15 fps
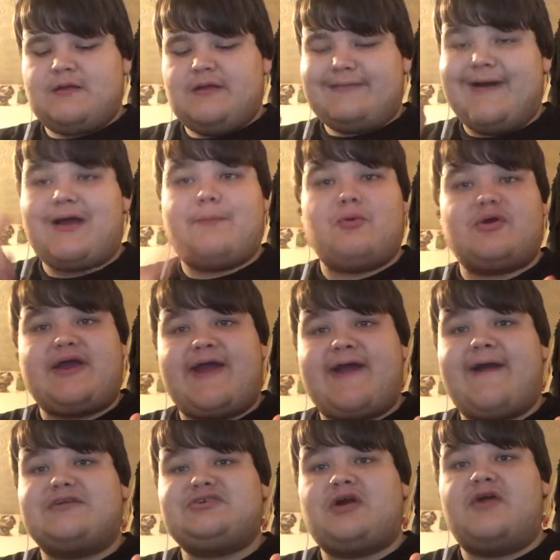Likeable
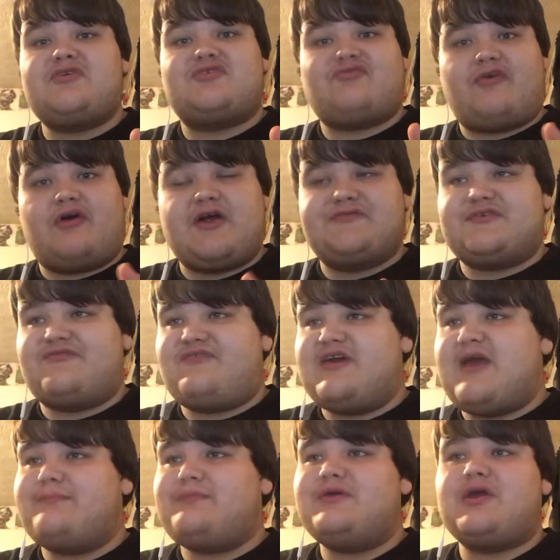characters as far as the
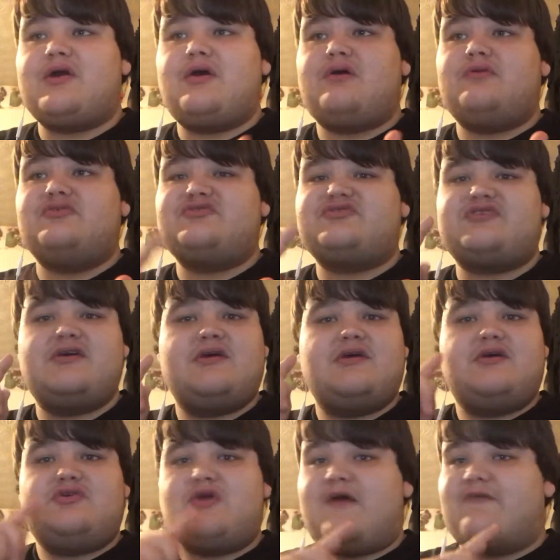family goes.
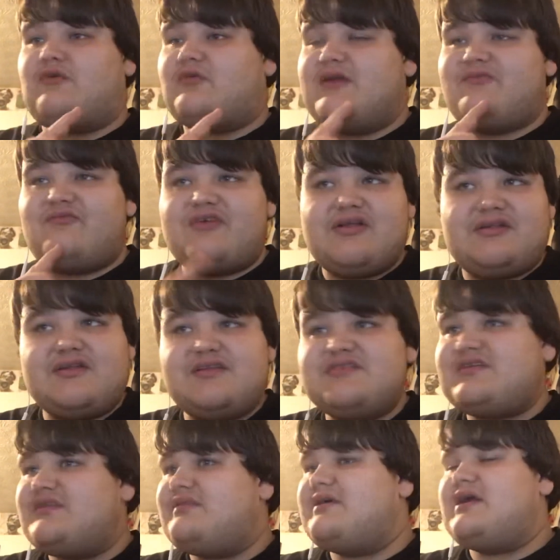You have great
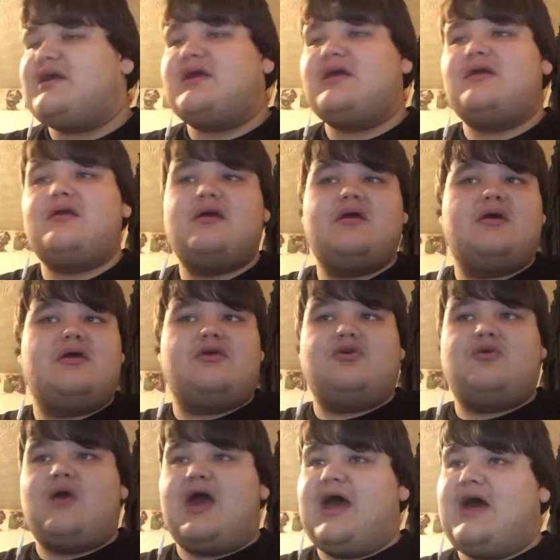villains in there.
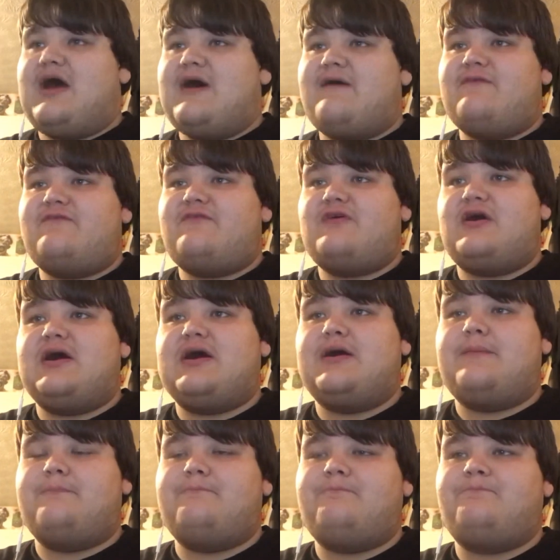You have
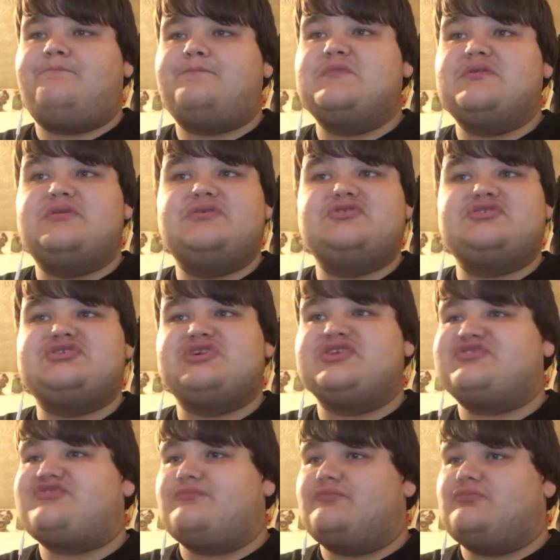
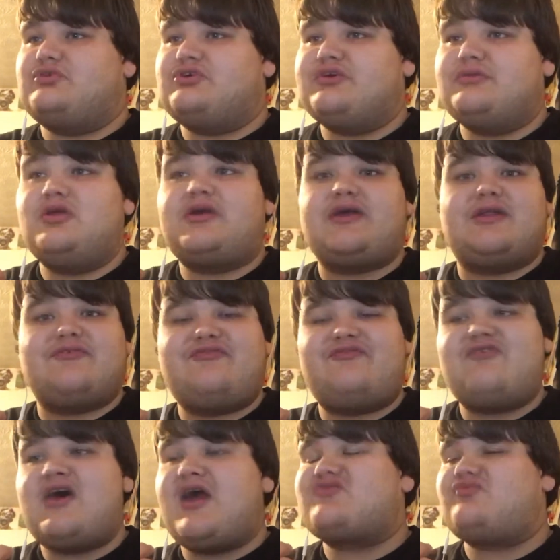just some good looking
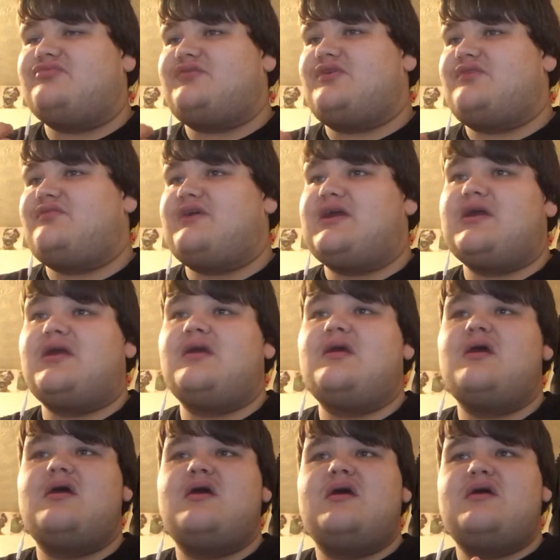effects when they're
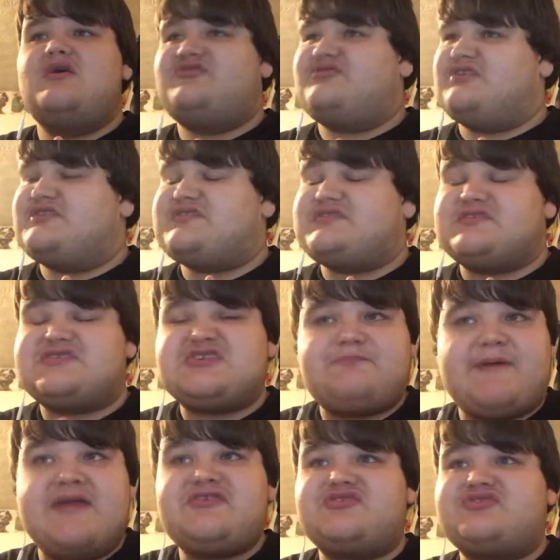there. The
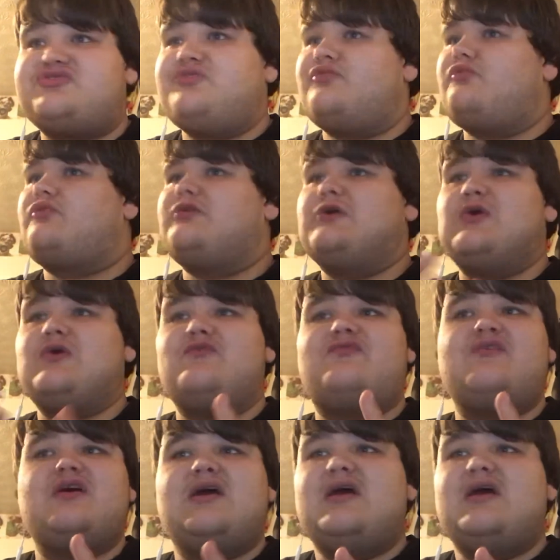suspense is through the roof.